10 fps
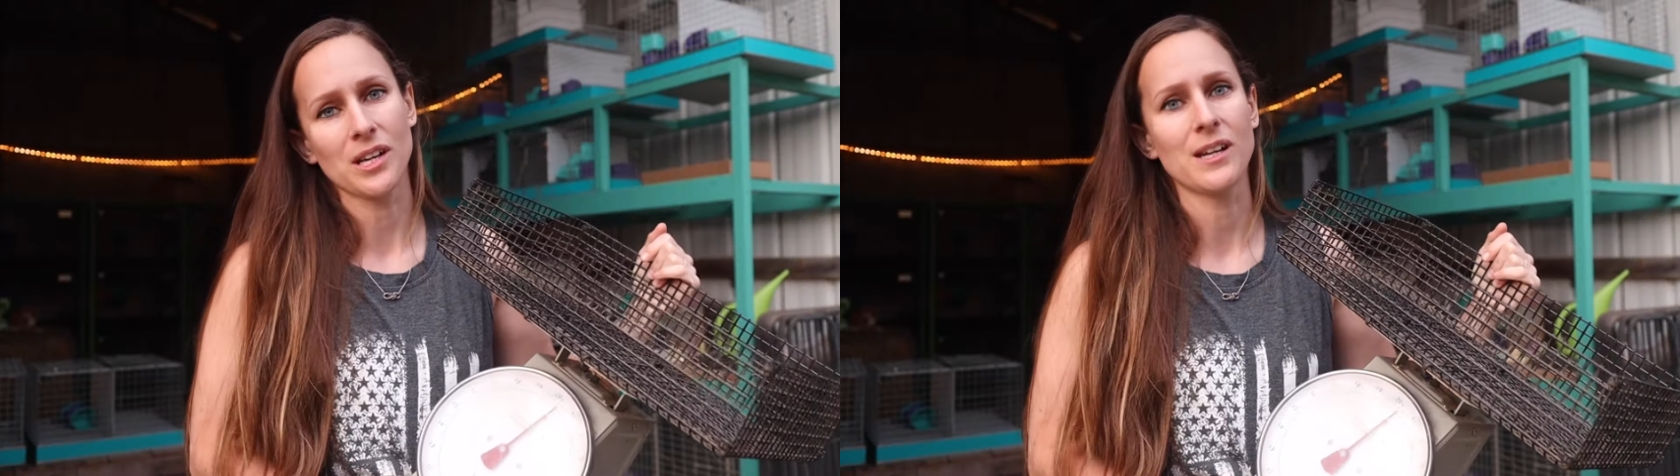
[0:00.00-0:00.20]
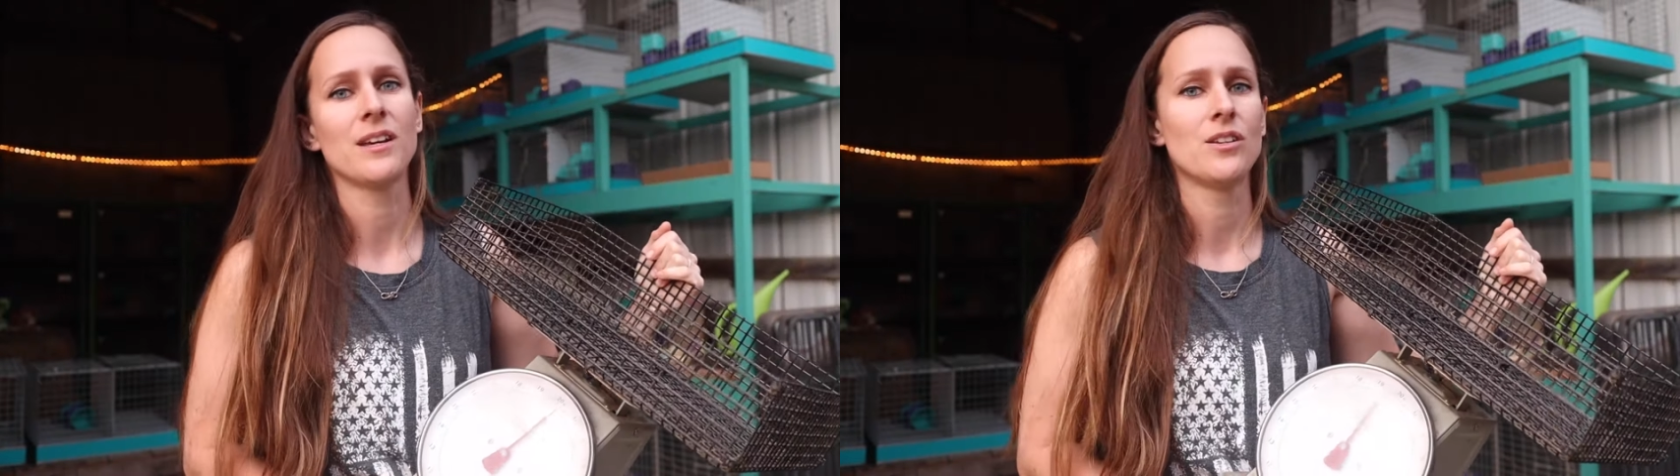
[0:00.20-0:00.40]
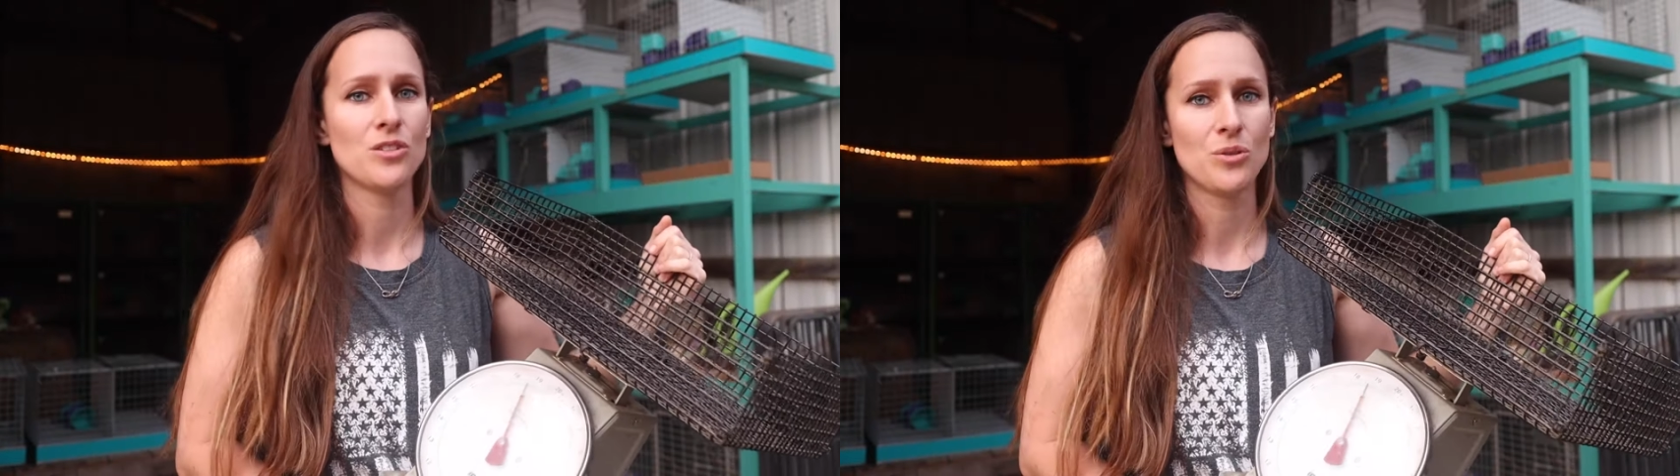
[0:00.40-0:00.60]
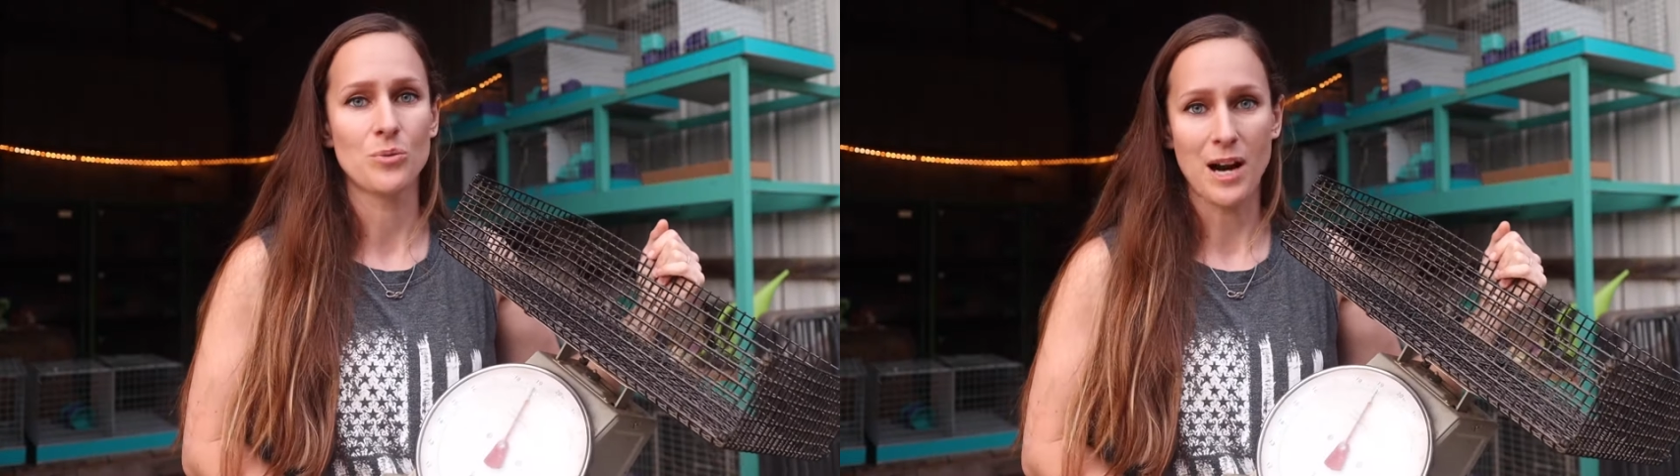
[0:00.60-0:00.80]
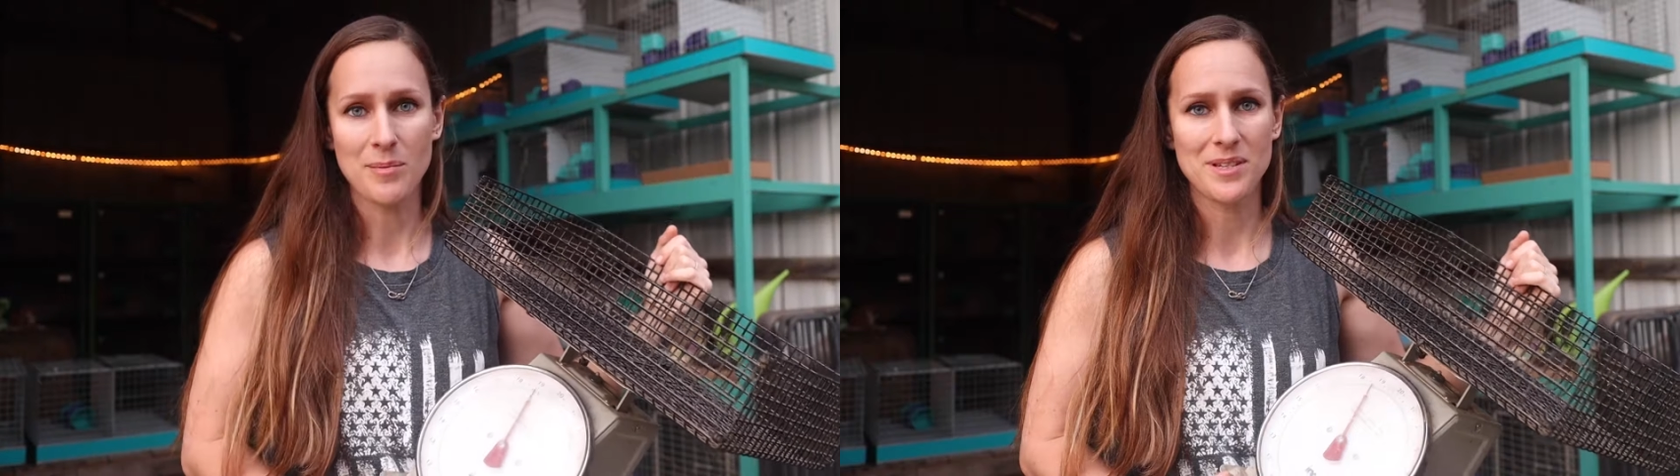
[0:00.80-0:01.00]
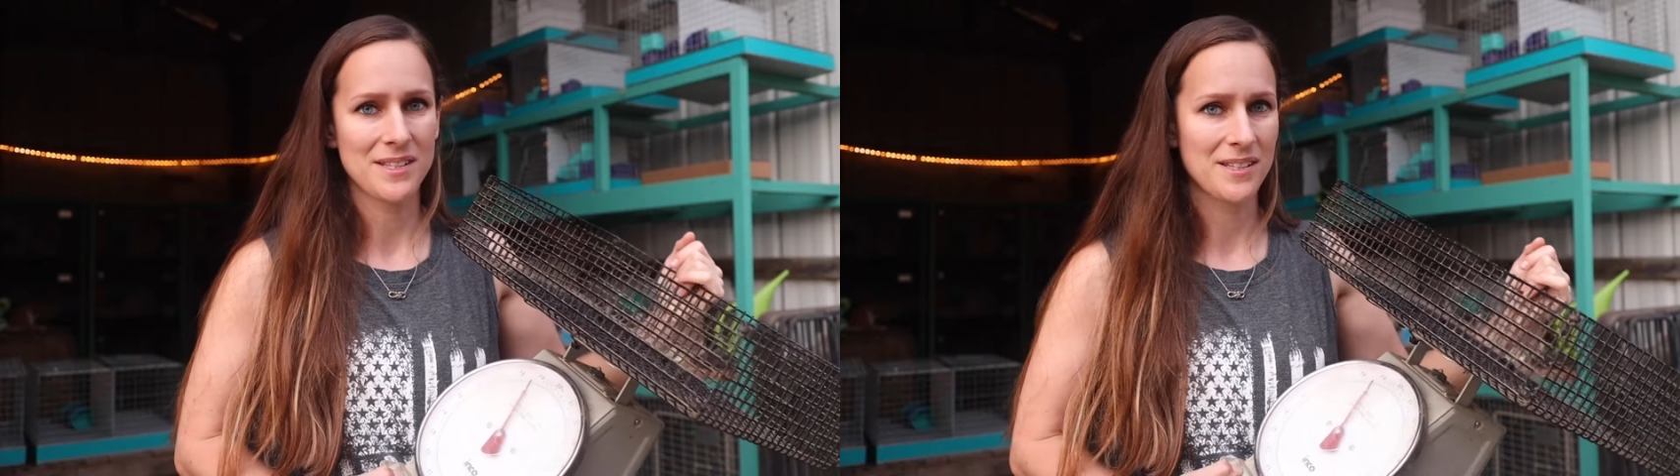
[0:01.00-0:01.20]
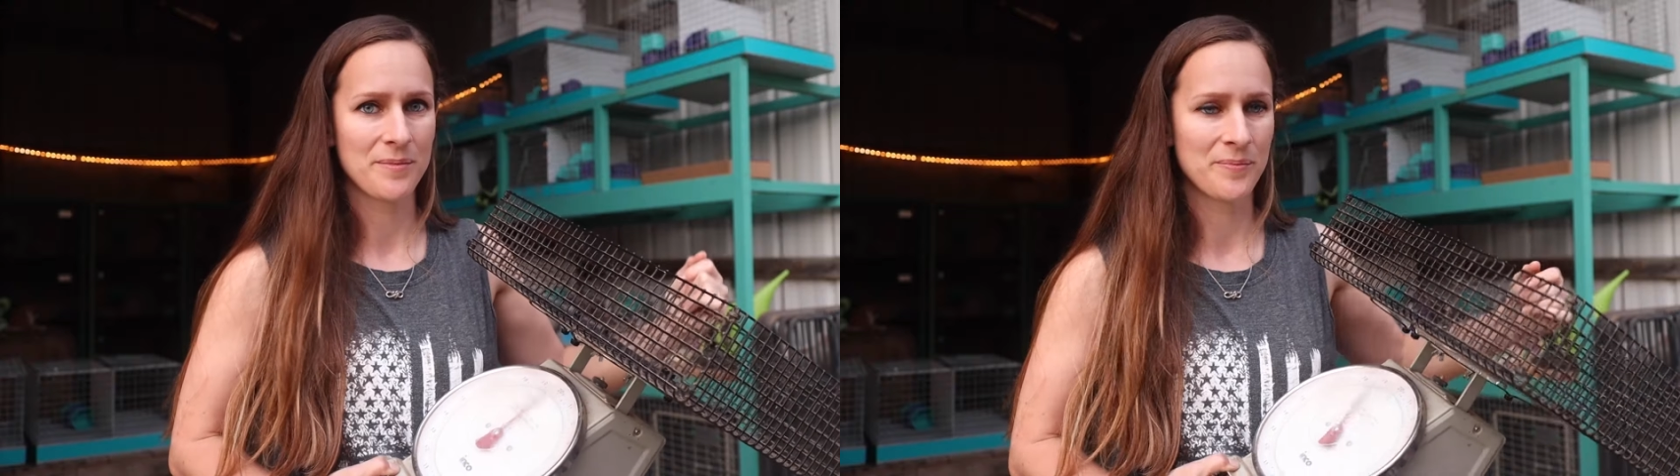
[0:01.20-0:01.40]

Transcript: getting into rabbits.